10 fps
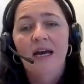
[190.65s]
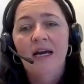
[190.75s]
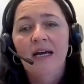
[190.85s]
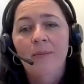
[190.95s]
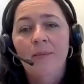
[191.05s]

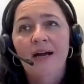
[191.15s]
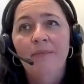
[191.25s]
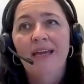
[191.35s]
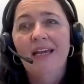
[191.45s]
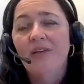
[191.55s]
And
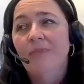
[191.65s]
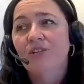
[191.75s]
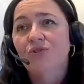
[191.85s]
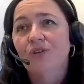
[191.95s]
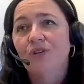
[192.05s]

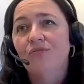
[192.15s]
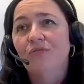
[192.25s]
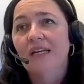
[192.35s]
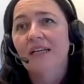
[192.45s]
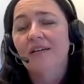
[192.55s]
make sure you
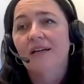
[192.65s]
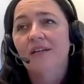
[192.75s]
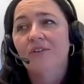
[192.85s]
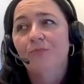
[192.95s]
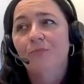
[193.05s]
really
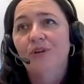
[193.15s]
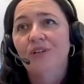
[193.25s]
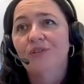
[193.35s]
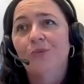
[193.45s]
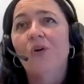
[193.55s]
kind of
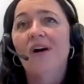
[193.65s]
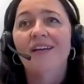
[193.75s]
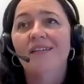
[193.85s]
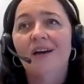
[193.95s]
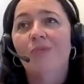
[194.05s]
point to
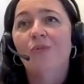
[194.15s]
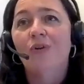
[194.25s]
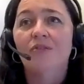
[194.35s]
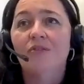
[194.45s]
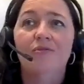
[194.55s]
why come
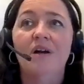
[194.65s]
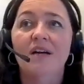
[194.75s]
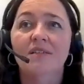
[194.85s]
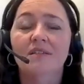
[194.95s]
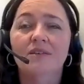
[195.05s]
work for us.